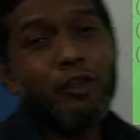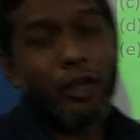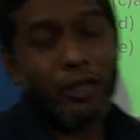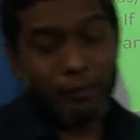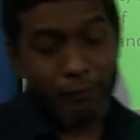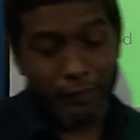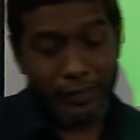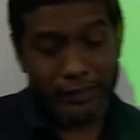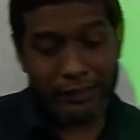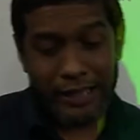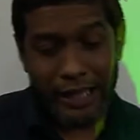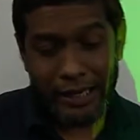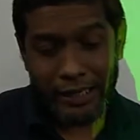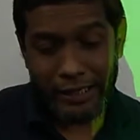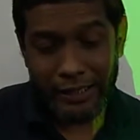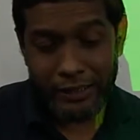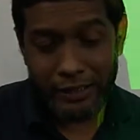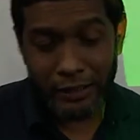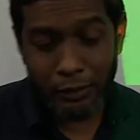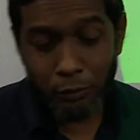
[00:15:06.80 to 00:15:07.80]
not my
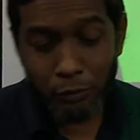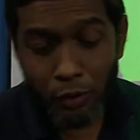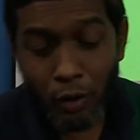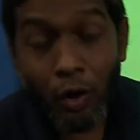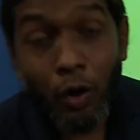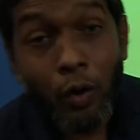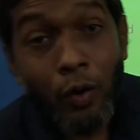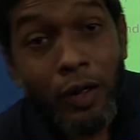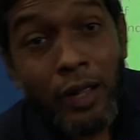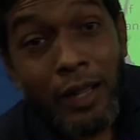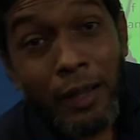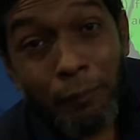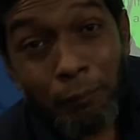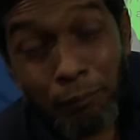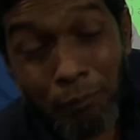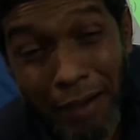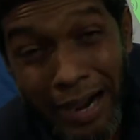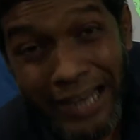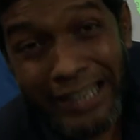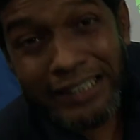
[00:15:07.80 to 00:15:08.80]
target, you know.
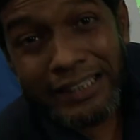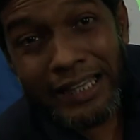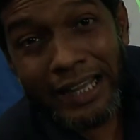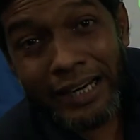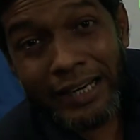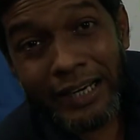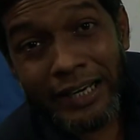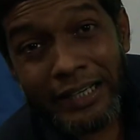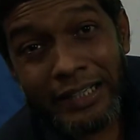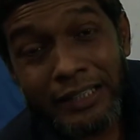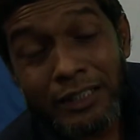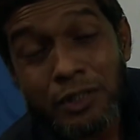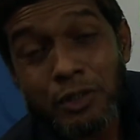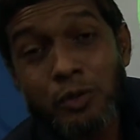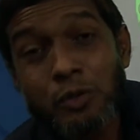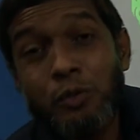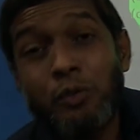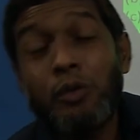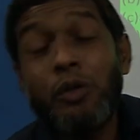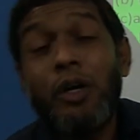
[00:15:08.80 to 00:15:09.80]
My target is
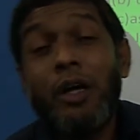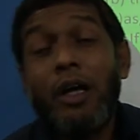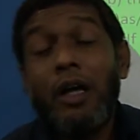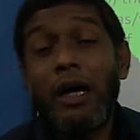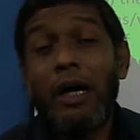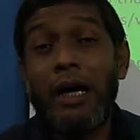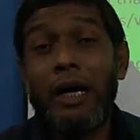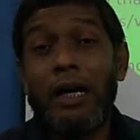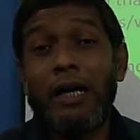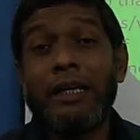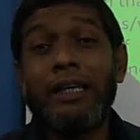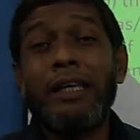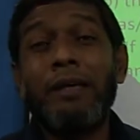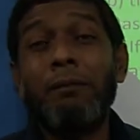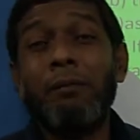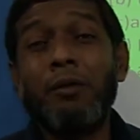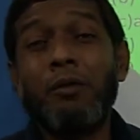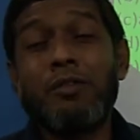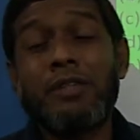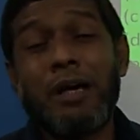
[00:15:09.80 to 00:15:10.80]
to
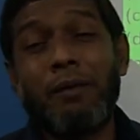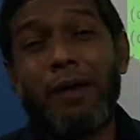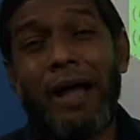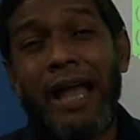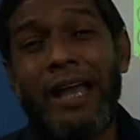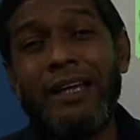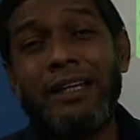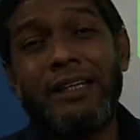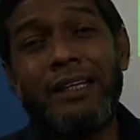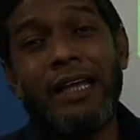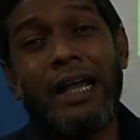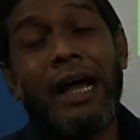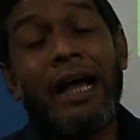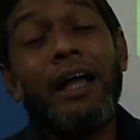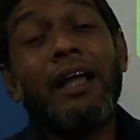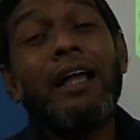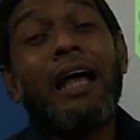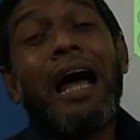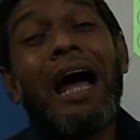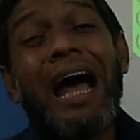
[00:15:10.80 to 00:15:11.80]
give you some
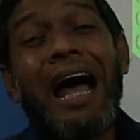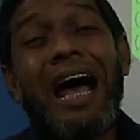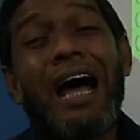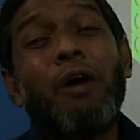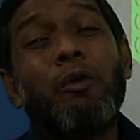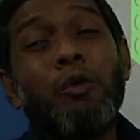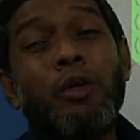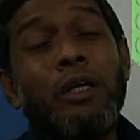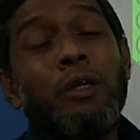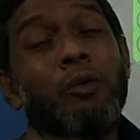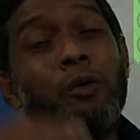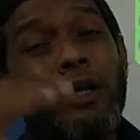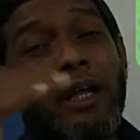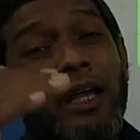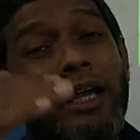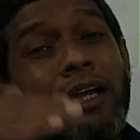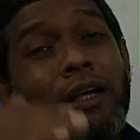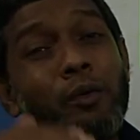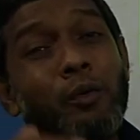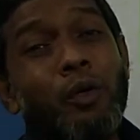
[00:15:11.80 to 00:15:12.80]
idea how
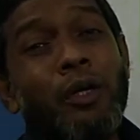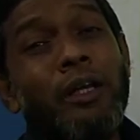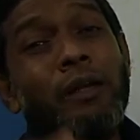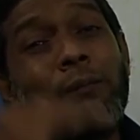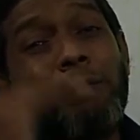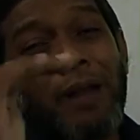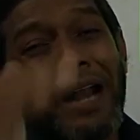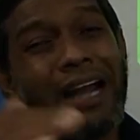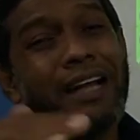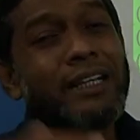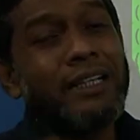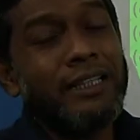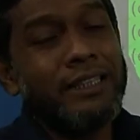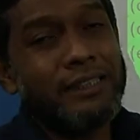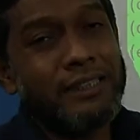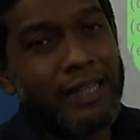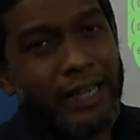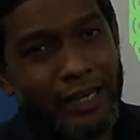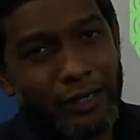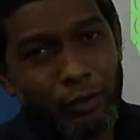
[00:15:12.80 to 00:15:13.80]
you will
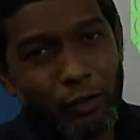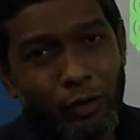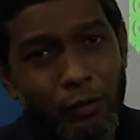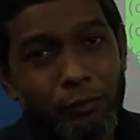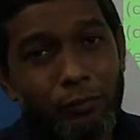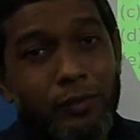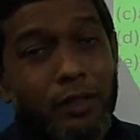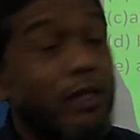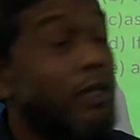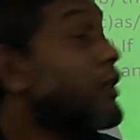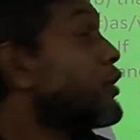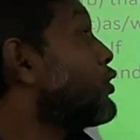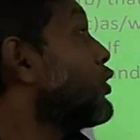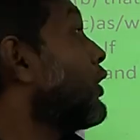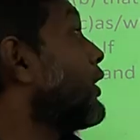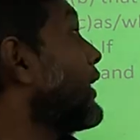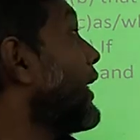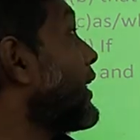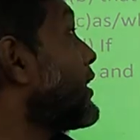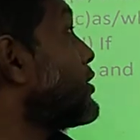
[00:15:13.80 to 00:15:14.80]
practice at home.
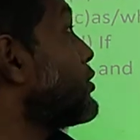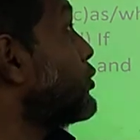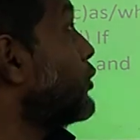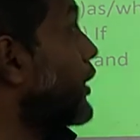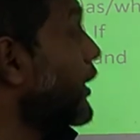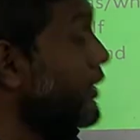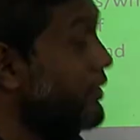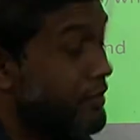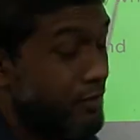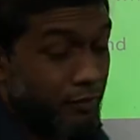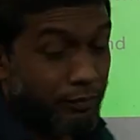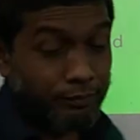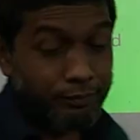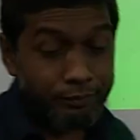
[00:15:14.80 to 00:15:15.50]
So dear students,